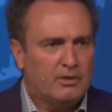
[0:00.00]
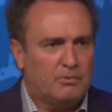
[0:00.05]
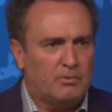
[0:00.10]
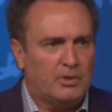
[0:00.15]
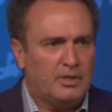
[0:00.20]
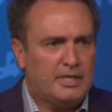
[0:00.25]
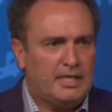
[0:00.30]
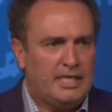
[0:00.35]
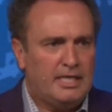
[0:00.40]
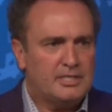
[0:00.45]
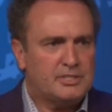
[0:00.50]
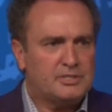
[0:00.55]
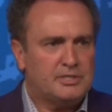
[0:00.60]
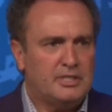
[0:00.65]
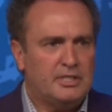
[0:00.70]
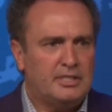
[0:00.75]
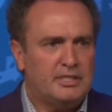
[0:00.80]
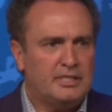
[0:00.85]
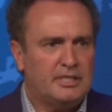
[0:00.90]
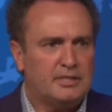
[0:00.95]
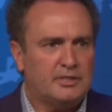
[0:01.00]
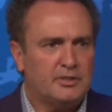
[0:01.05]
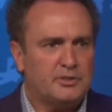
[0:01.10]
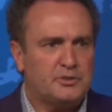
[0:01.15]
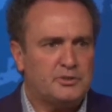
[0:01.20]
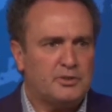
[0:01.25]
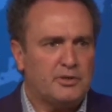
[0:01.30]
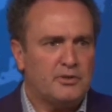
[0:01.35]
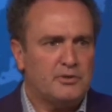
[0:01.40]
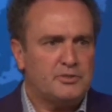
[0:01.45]
What He's done in the
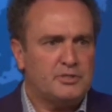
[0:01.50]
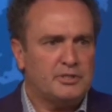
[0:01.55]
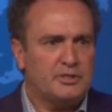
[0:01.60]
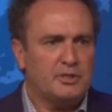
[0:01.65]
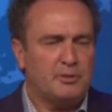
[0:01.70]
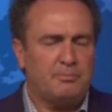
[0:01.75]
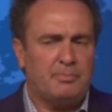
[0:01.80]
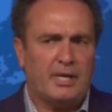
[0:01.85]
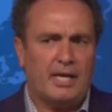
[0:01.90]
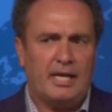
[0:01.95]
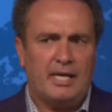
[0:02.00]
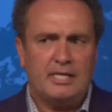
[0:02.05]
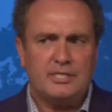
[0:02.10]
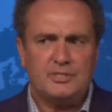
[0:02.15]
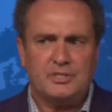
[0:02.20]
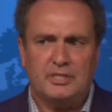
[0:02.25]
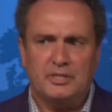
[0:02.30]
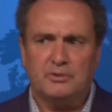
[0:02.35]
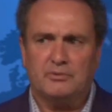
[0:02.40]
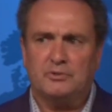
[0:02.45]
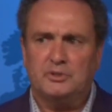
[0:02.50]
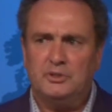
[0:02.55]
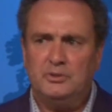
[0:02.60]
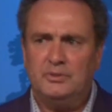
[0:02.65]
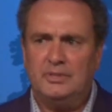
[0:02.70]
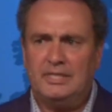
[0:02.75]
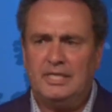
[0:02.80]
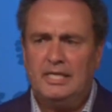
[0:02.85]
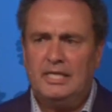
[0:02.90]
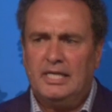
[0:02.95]
church in the past, He'll
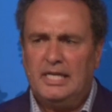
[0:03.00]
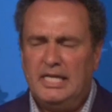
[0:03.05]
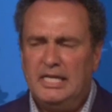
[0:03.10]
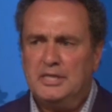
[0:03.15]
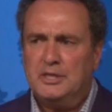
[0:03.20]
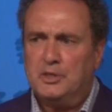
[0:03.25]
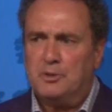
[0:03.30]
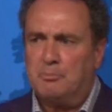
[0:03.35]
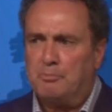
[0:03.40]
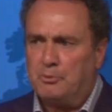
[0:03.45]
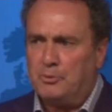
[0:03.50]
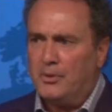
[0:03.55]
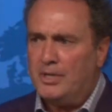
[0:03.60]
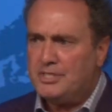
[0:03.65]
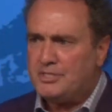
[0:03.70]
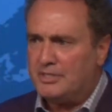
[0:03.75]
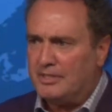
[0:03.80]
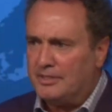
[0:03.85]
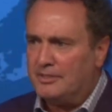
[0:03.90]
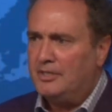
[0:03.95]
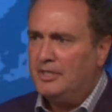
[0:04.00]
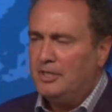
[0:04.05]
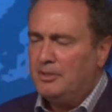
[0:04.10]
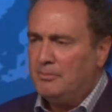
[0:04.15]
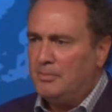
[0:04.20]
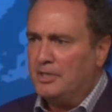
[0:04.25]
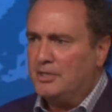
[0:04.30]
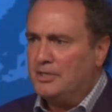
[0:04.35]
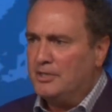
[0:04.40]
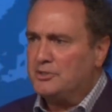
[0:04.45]
do it in the present,
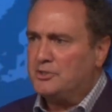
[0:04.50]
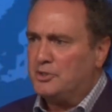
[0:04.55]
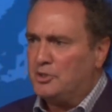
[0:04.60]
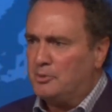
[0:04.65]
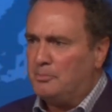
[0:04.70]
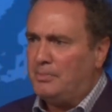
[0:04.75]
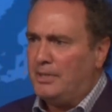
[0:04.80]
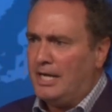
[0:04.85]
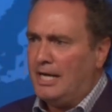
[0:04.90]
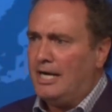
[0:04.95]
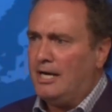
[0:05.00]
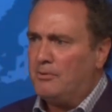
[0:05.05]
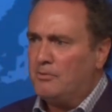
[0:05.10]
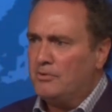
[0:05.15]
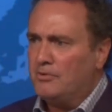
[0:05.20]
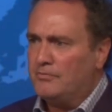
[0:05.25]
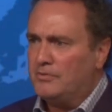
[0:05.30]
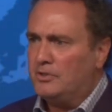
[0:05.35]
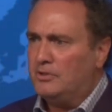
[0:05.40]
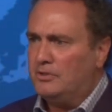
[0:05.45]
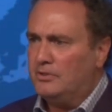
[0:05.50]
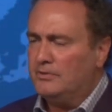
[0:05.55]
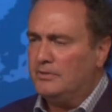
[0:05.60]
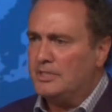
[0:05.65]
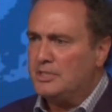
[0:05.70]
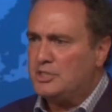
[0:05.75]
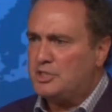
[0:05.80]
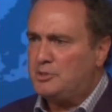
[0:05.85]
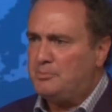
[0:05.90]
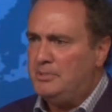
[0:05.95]
because of the power of the
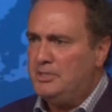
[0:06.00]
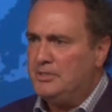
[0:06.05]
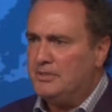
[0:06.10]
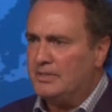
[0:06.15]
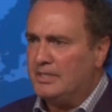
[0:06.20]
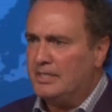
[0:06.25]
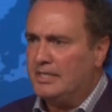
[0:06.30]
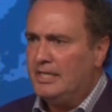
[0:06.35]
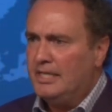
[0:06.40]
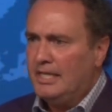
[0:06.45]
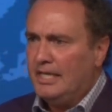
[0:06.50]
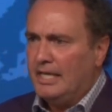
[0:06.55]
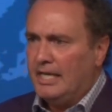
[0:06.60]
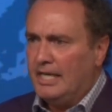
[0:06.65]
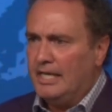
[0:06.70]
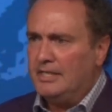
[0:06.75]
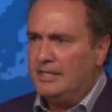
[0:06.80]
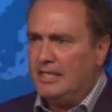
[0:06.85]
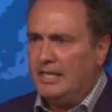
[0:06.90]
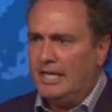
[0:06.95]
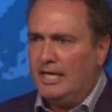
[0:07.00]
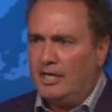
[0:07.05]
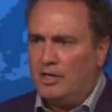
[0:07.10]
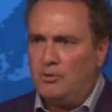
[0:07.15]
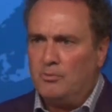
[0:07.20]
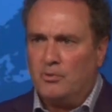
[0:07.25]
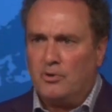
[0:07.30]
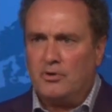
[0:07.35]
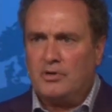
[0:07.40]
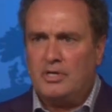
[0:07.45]
Holy Spirit and the
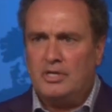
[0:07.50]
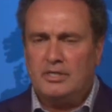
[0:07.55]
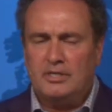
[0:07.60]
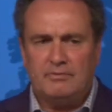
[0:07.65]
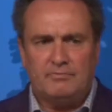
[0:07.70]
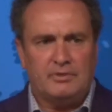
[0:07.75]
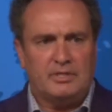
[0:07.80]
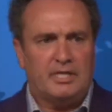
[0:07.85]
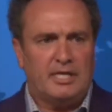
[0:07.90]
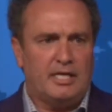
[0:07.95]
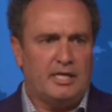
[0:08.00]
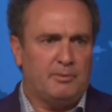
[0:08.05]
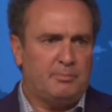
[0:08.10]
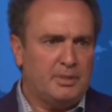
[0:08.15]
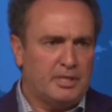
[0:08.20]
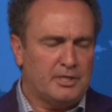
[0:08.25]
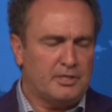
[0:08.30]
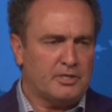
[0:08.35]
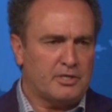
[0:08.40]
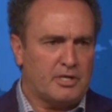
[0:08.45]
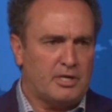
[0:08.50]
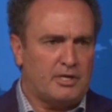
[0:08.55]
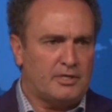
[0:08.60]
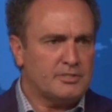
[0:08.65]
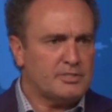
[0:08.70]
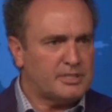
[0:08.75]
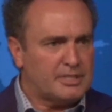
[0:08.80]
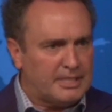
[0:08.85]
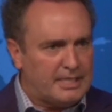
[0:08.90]
outworking of the day of Pentecost.